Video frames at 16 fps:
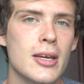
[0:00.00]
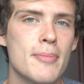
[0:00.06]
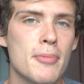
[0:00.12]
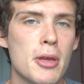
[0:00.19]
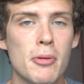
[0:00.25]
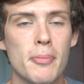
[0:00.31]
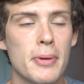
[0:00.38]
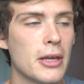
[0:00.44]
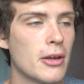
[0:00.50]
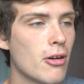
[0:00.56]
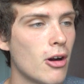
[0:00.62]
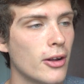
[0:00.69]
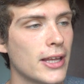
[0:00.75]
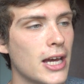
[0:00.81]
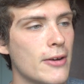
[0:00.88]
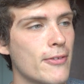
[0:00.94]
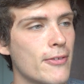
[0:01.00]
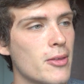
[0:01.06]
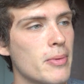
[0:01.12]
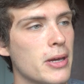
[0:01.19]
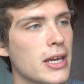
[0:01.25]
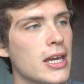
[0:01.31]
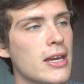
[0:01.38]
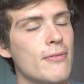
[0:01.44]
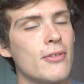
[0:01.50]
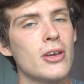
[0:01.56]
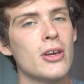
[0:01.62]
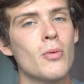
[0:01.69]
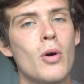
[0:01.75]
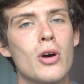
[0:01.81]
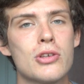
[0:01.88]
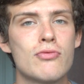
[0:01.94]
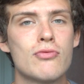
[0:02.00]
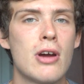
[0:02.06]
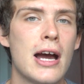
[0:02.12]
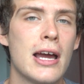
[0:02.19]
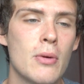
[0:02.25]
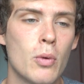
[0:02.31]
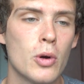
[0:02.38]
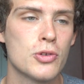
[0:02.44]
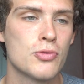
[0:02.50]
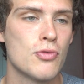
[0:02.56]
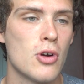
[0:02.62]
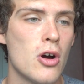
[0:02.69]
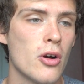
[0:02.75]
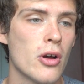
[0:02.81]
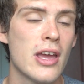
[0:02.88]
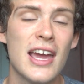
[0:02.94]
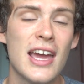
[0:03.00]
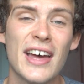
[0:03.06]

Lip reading: and people being called out for the behaviour, what's right, what's wrong.